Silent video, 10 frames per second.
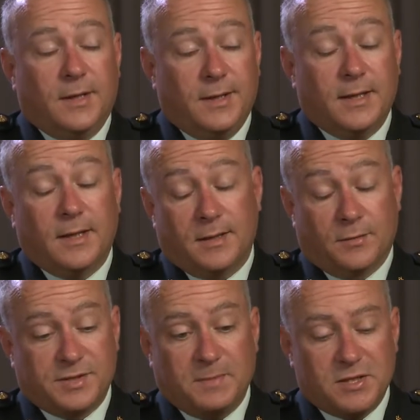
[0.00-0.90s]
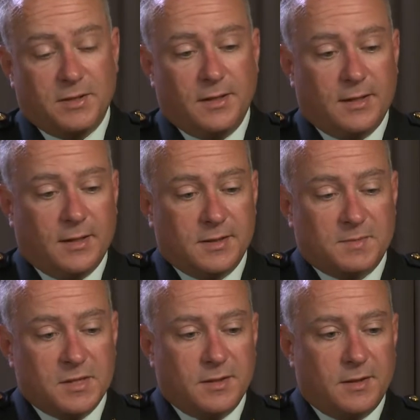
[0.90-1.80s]
Yeah, it was
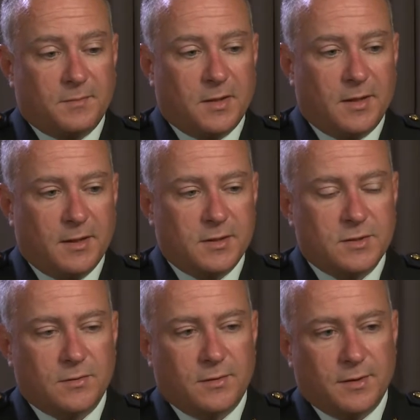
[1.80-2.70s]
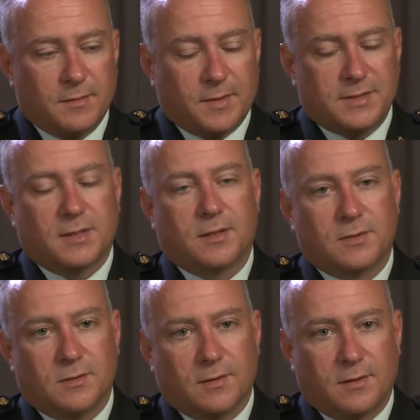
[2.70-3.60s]
especially in my tour, my second
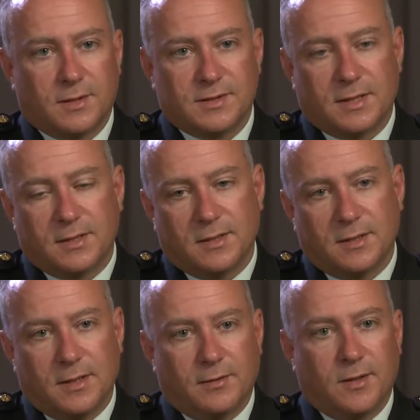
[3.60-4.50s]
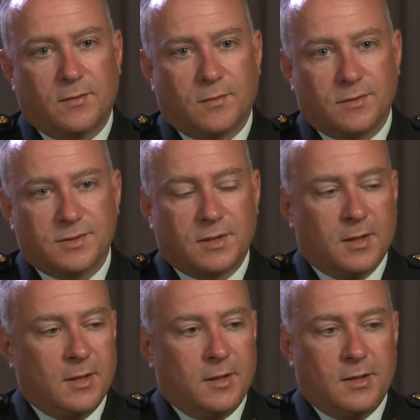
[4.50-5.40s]
tour, because at the NATO headquarters,
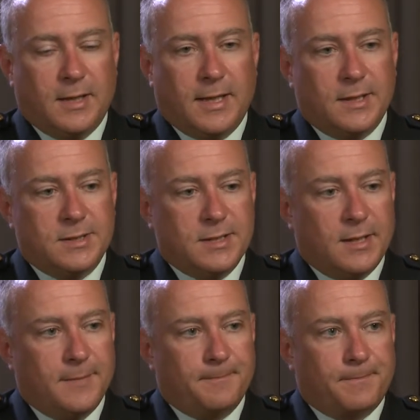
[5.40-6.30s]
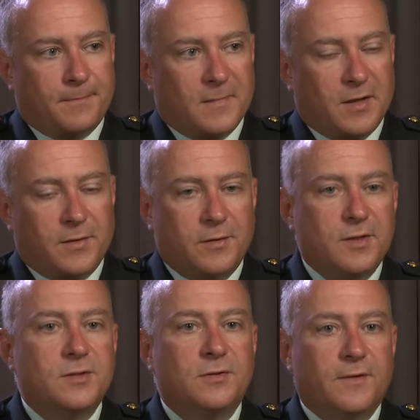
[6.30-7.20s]
you had
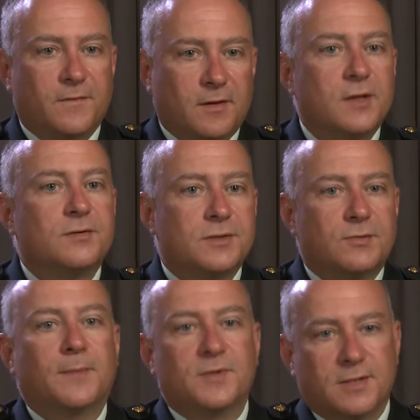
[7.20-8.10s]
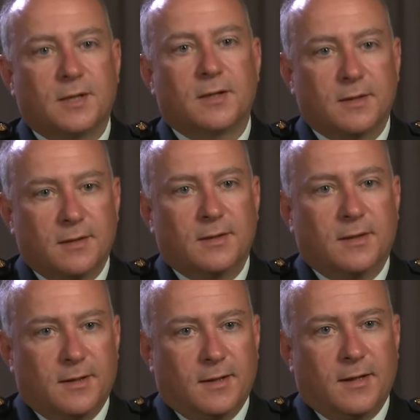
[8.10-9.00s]
32 different countries represented
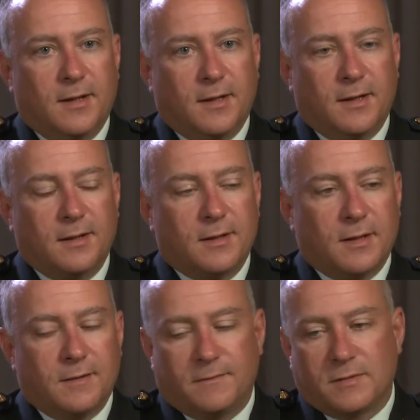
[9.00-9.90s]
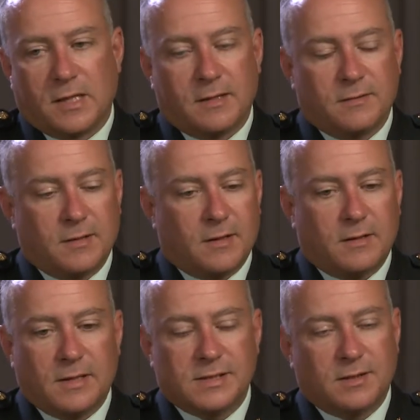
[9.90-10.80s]

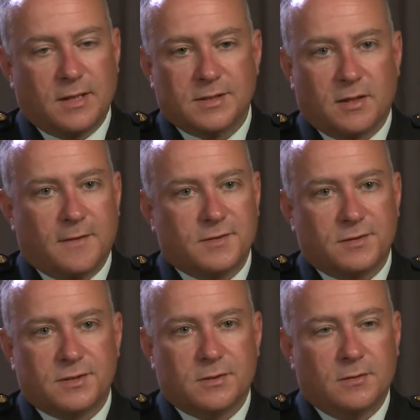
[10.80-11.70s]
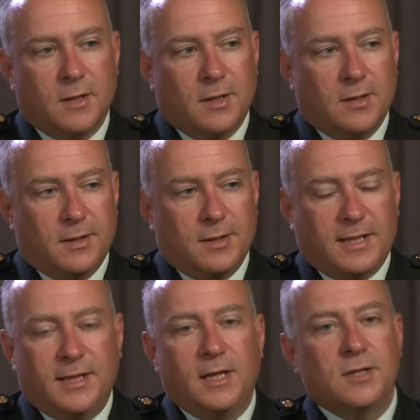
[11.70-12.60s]
as officers. So the
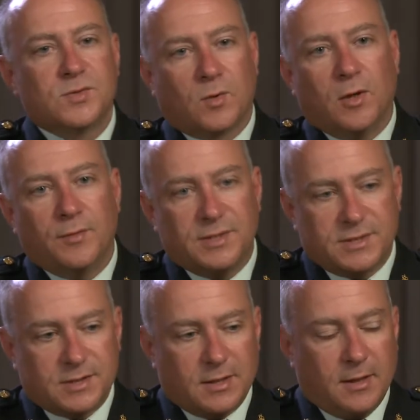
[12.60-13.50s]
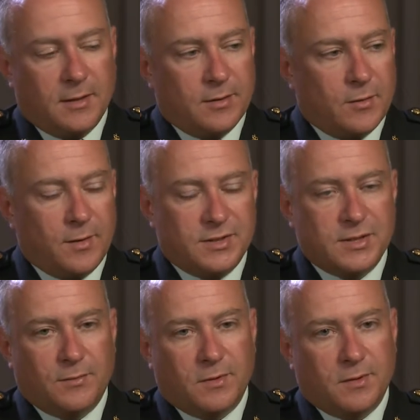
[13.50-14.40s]
Canadians were always the ones
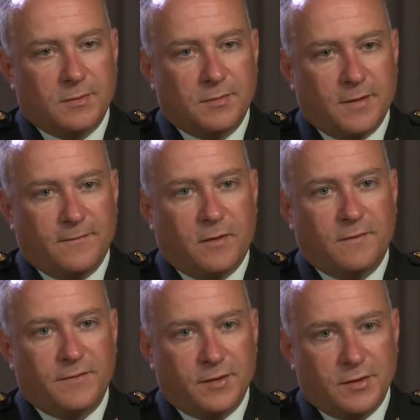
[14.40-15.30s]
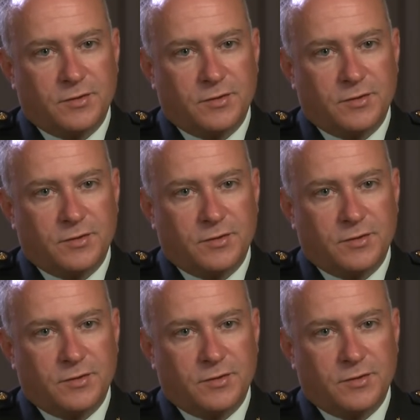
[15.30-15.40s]
that were involved in